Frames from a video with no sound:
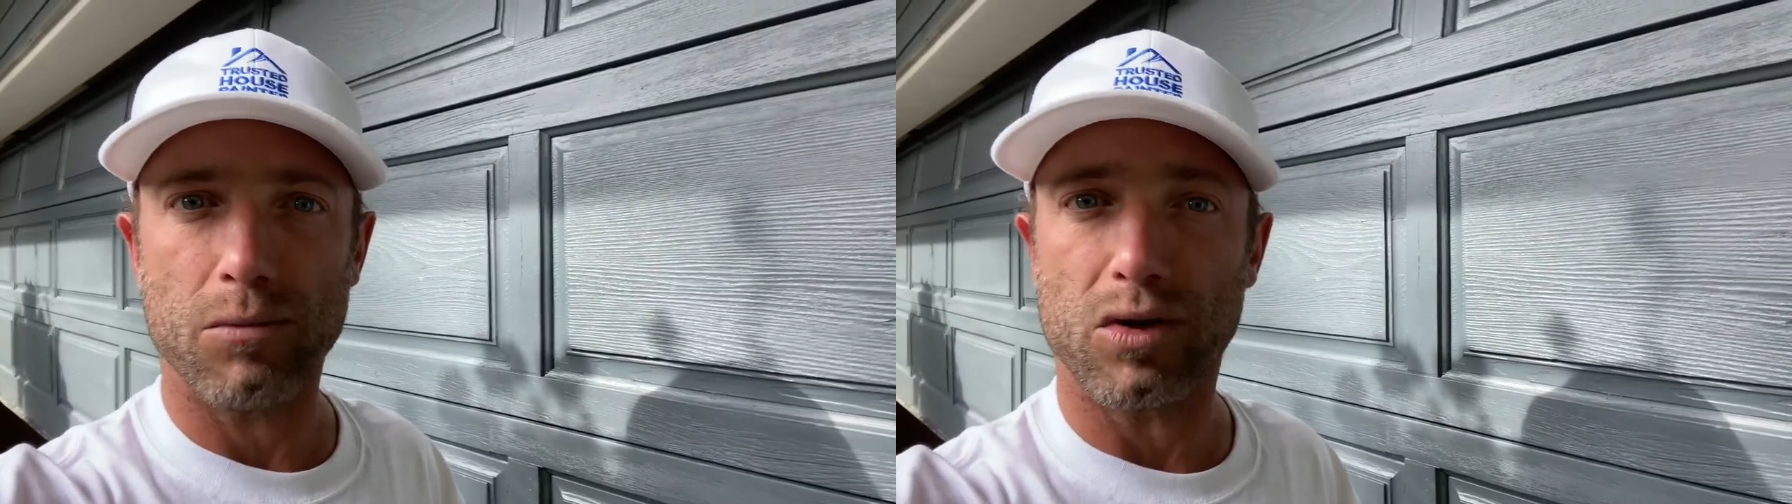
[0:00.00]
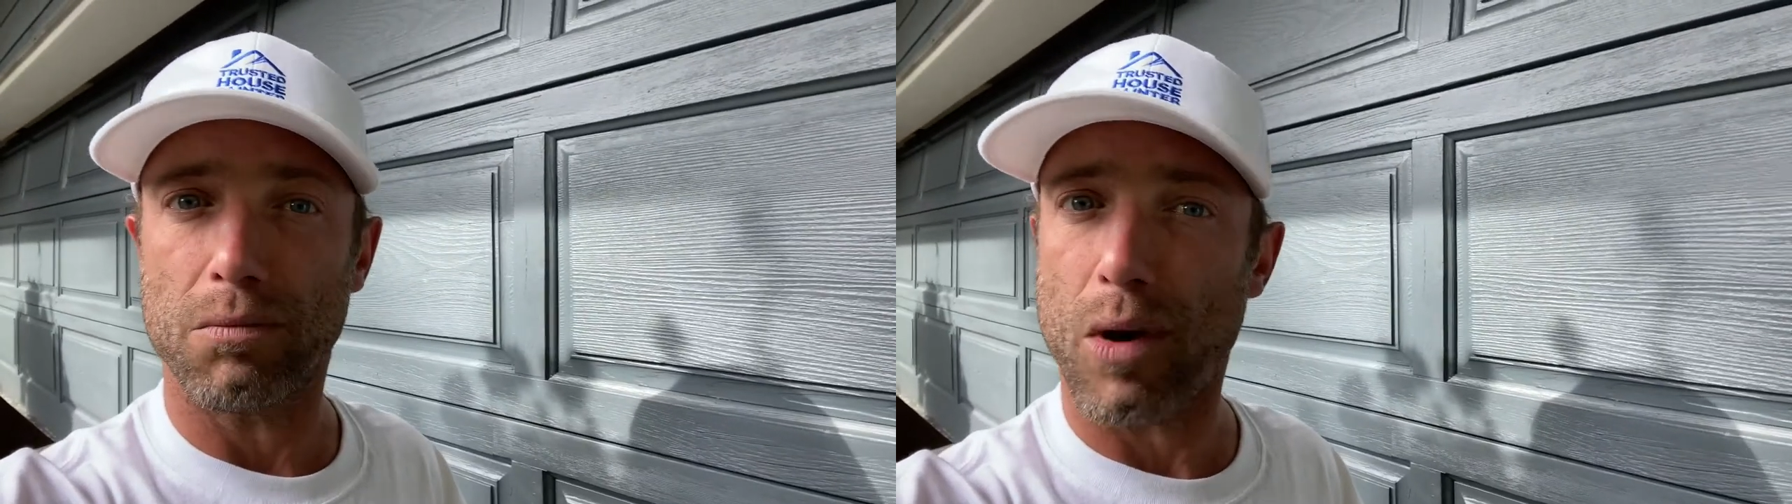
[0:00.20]

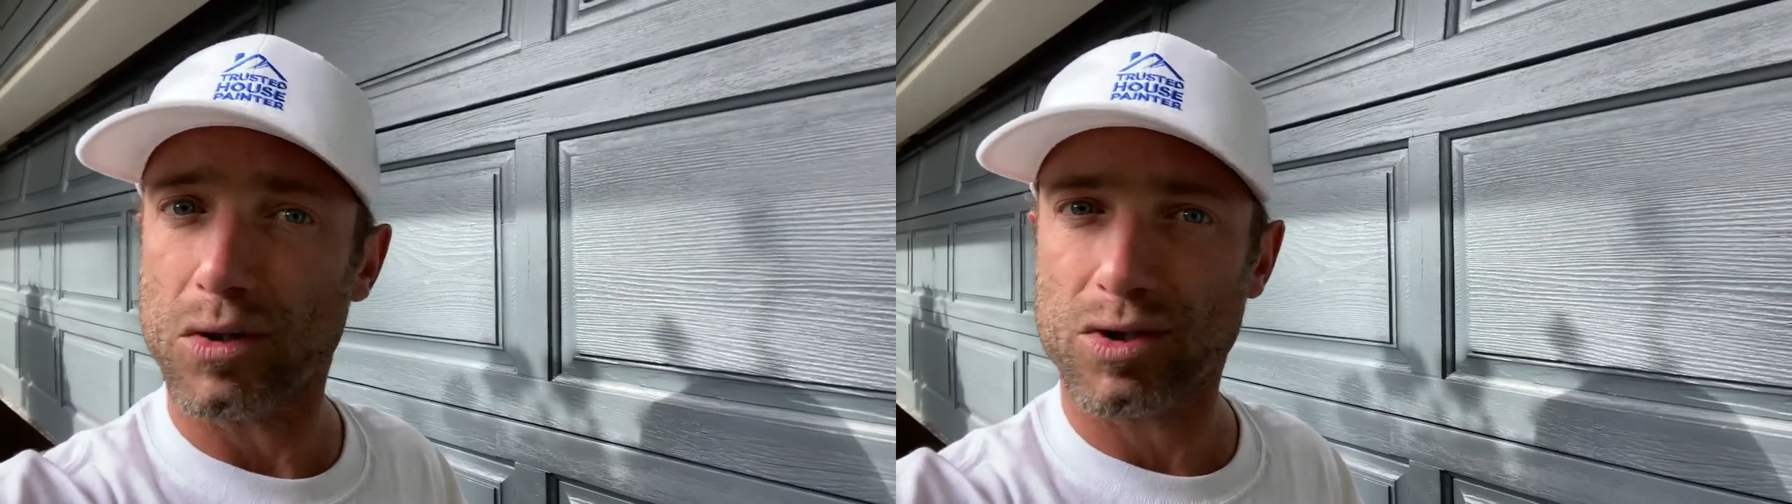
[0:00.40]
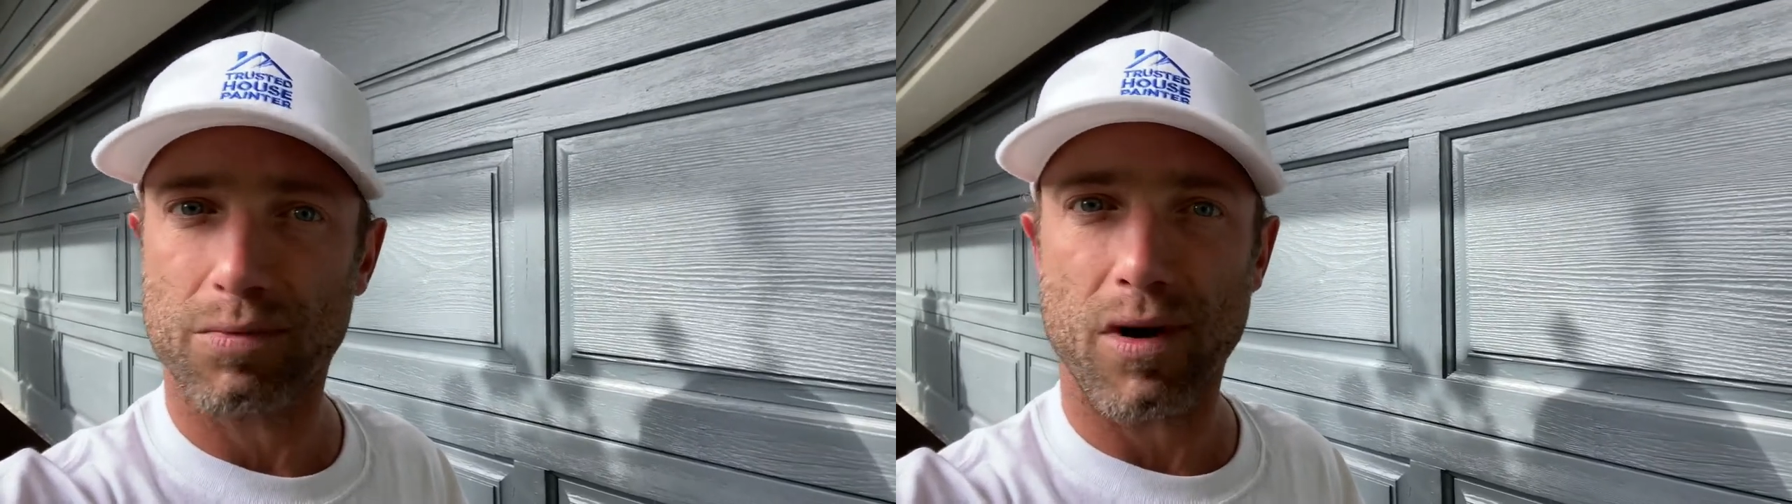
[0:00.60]
You can
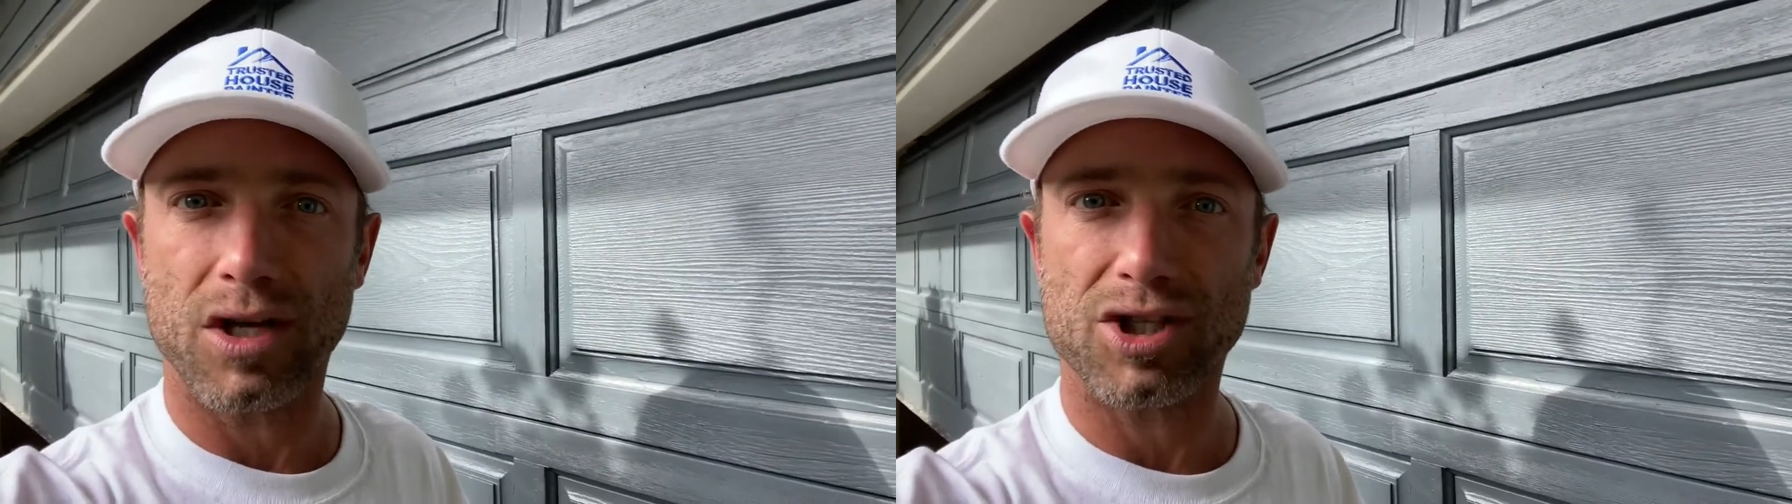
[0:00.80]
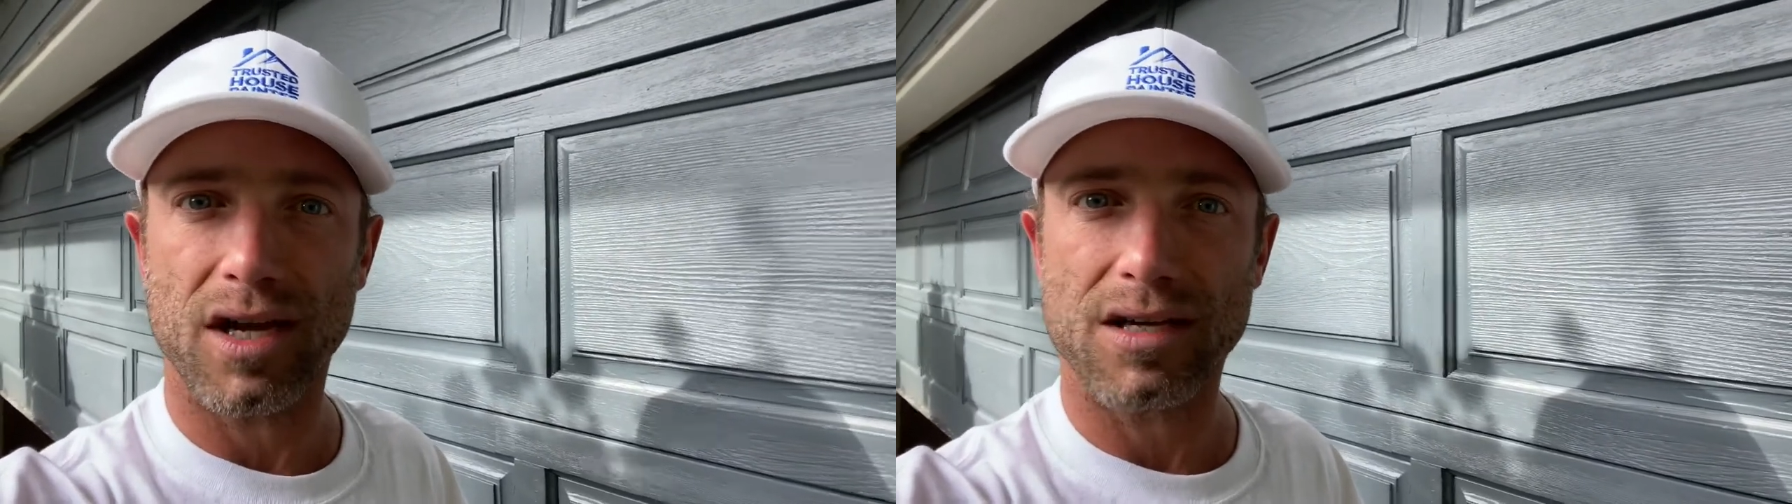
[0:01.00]
post your
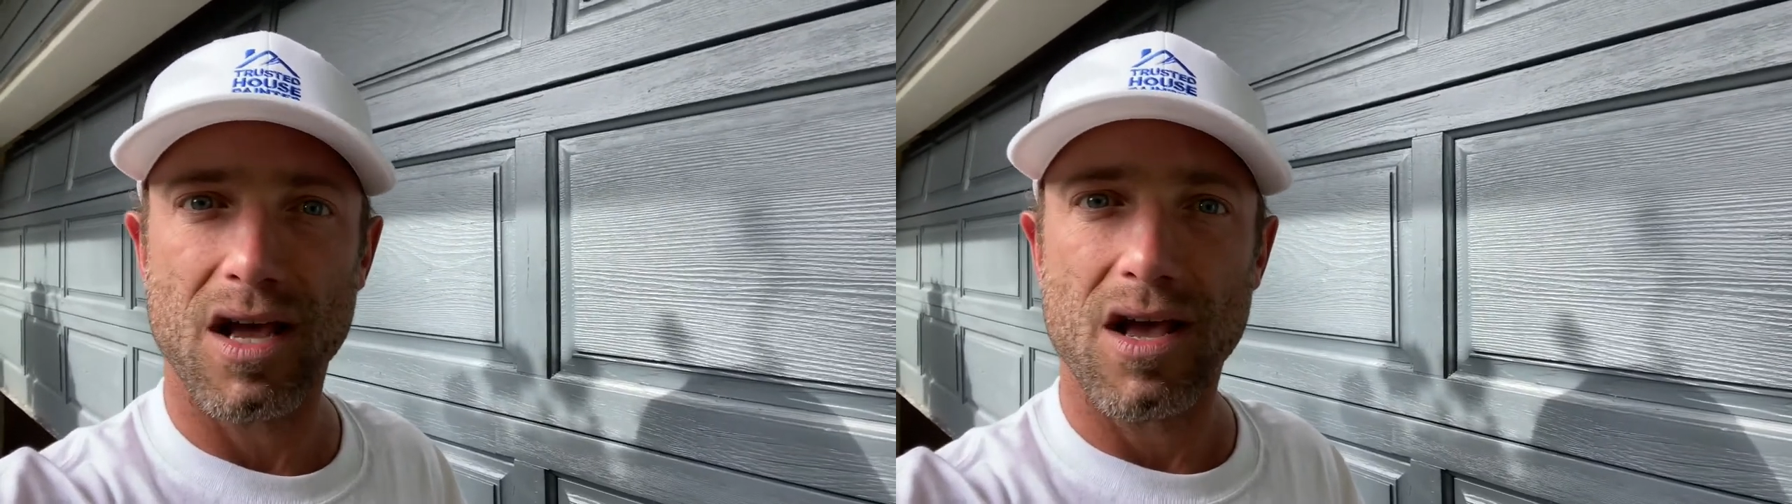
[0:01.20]
project